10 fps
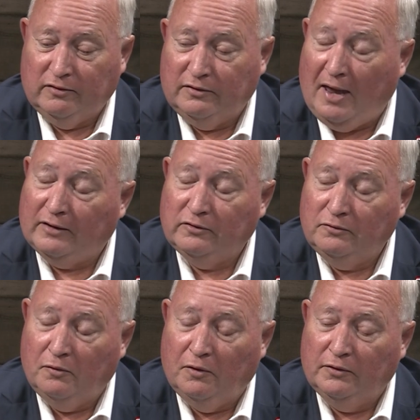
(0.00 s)
The
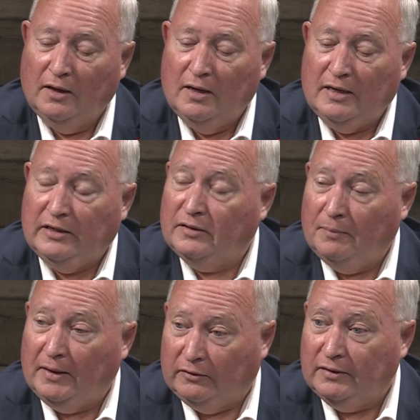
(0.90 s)
taxes is the
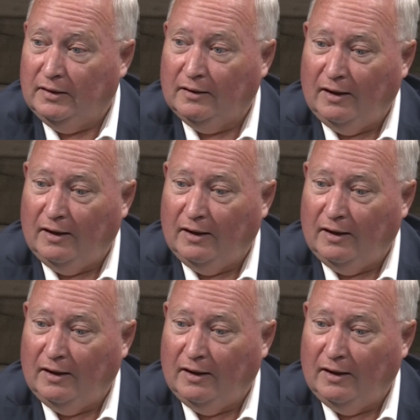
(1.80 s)
biggest thing.